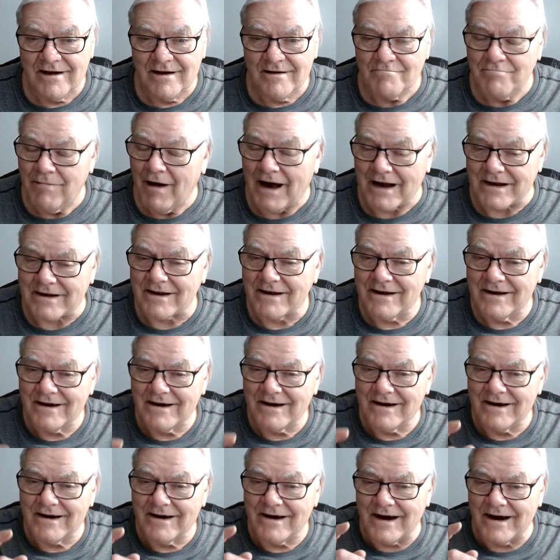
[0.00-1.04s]
But
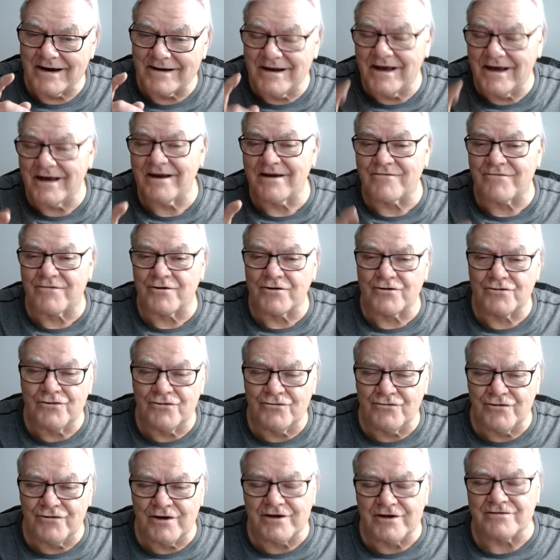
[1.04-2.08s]
I did it for two
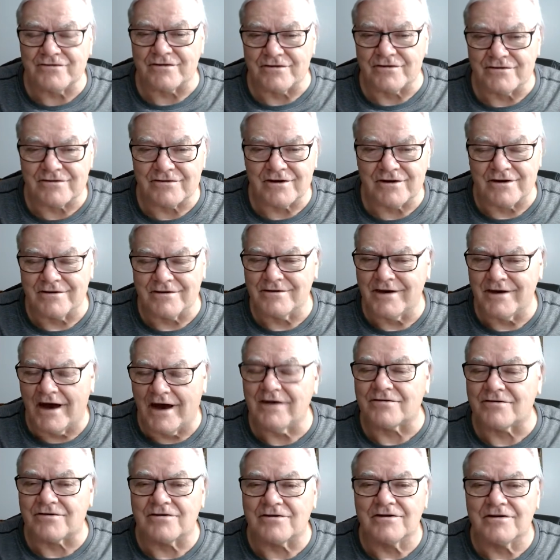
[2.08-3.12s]
reasons. And
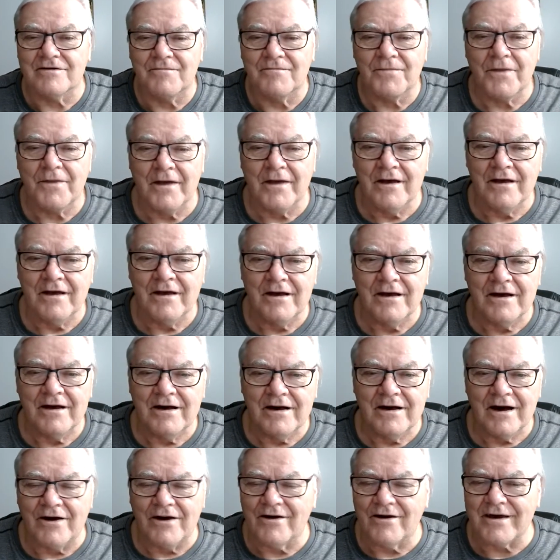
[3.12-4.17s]
yes,
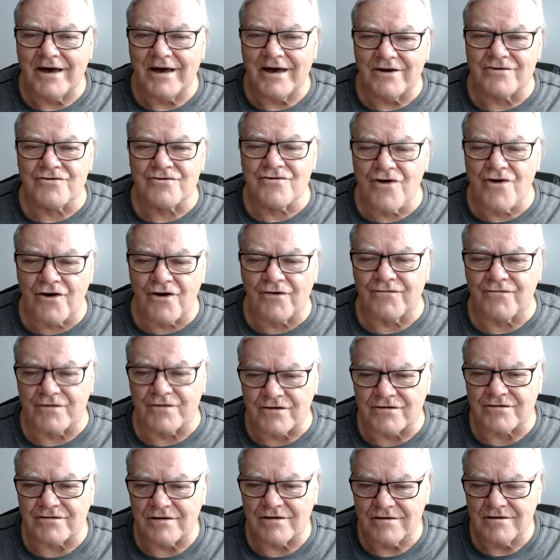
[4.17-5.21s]
I don't get nervous
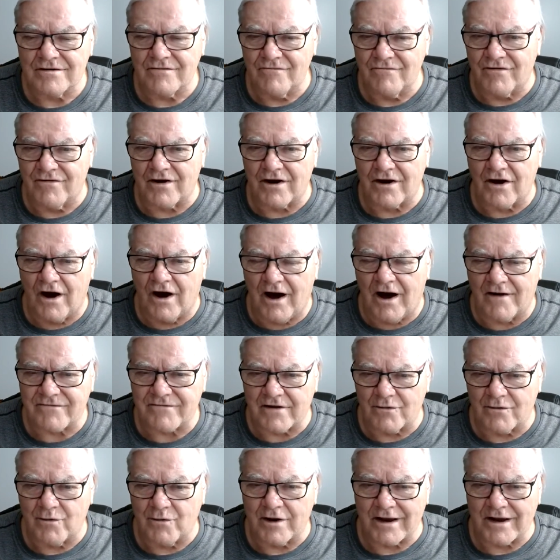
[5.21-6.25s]
very often
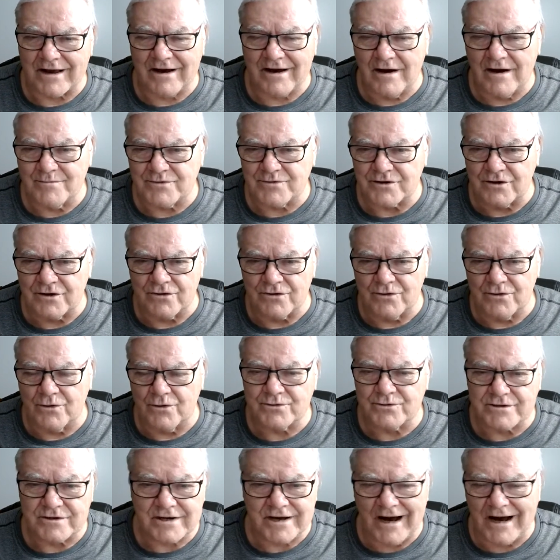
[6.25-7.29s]
when it comes to
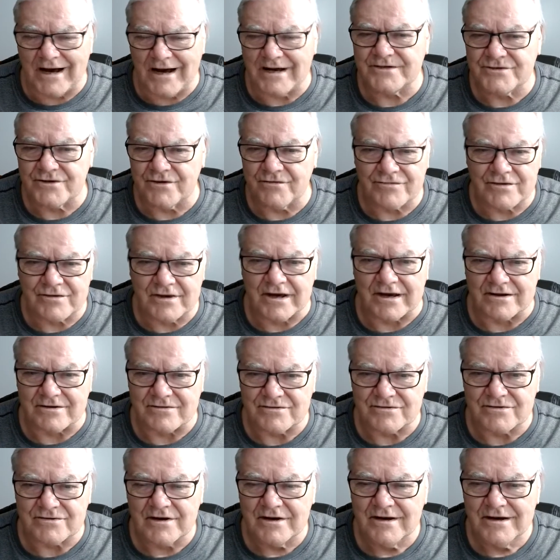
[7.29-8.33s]
those kinds of
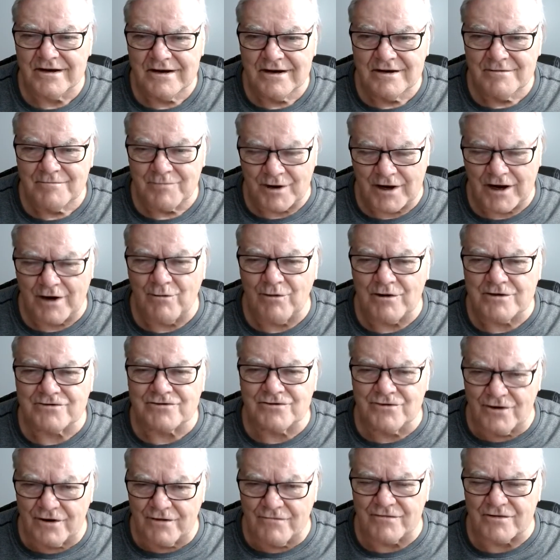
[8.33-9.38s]
things. But I was
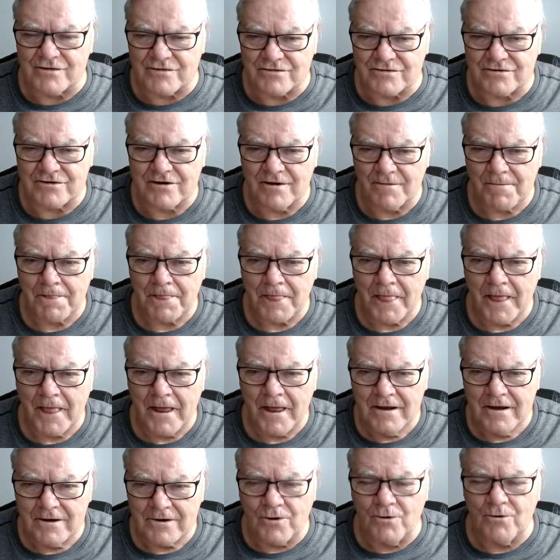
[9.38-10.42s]
nervous
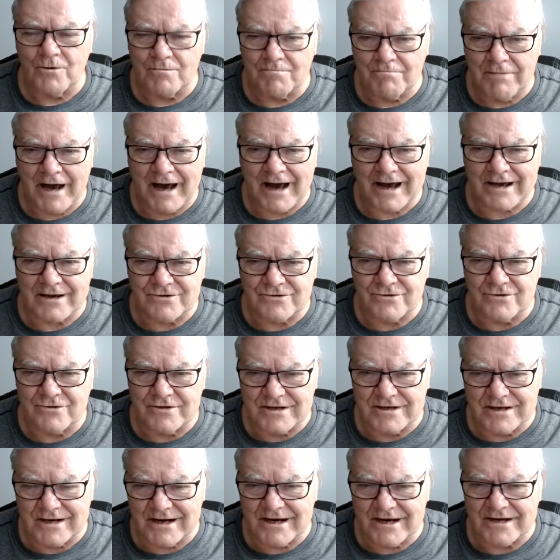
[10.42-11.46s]
going back into the
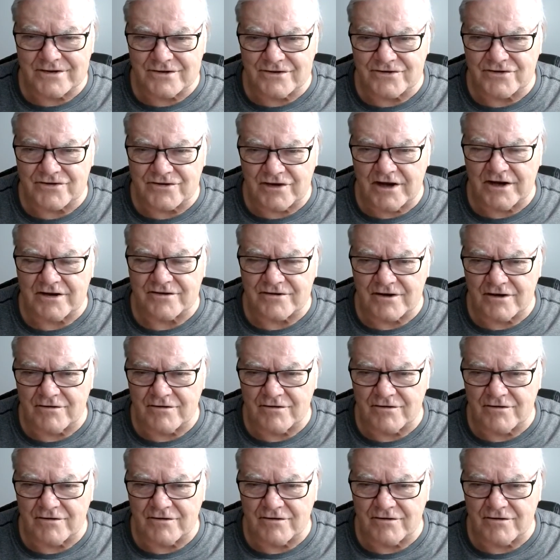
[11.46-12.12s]
United States.